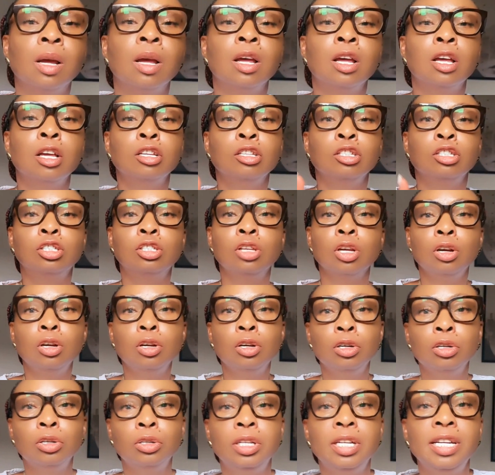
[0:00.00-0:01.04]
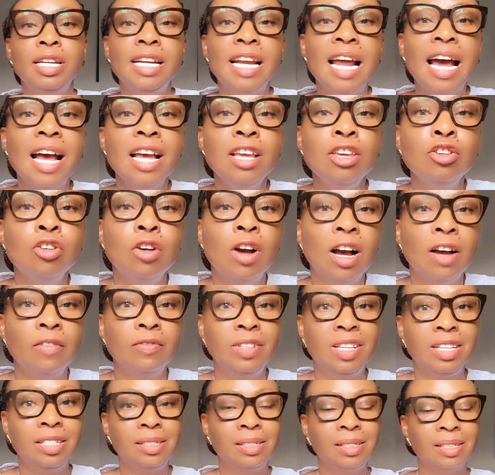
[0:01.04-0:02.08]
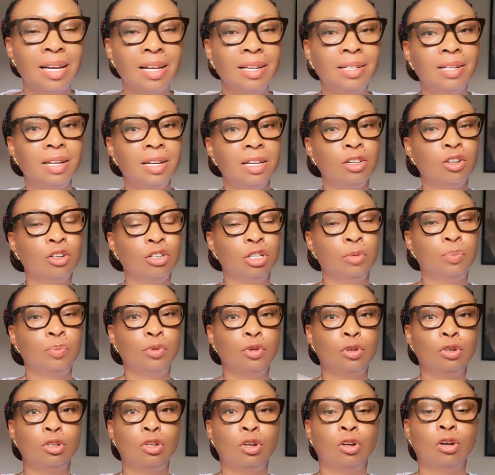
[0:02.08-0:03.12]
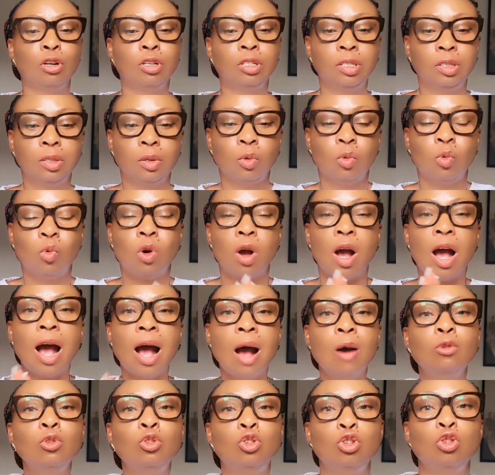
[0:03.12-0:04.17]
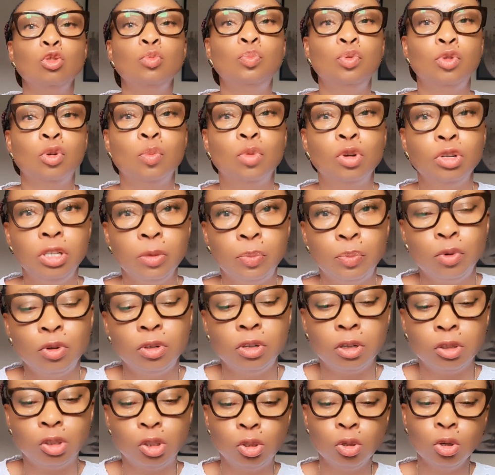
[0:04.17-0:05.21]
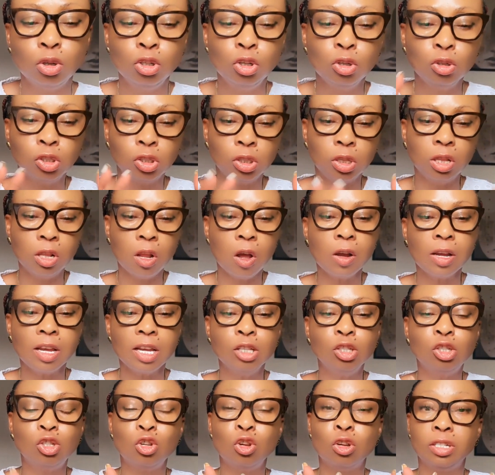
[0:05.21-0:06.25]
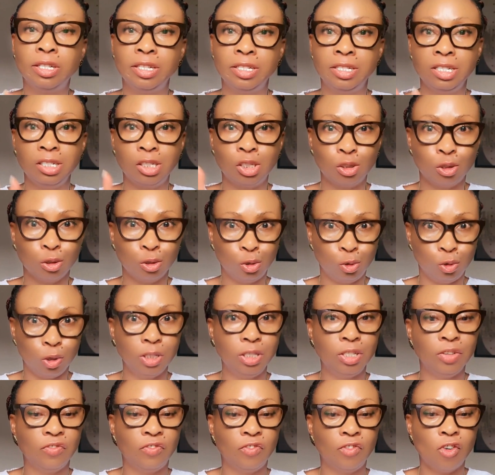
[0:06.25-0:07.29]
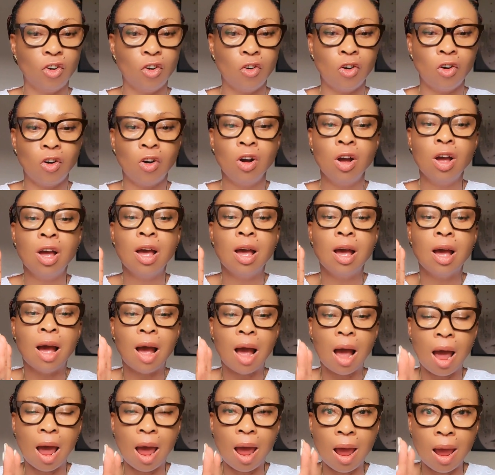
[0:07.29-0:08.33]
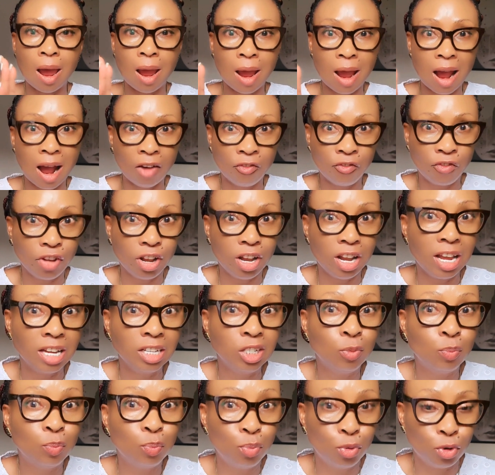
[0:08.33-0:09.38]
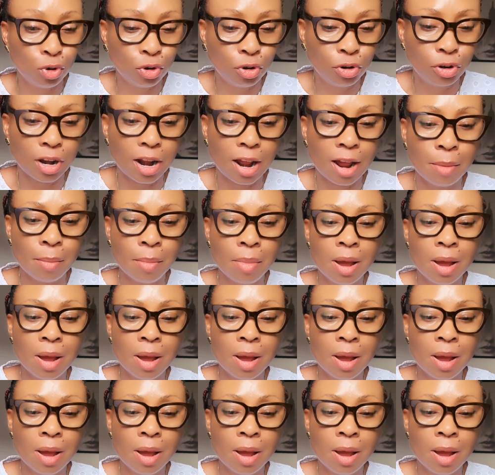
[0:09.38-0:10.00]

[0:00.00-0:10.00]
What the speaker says: So now you have decided on the product. How do you promote the product? So you log into your Digistore24 affiliate program,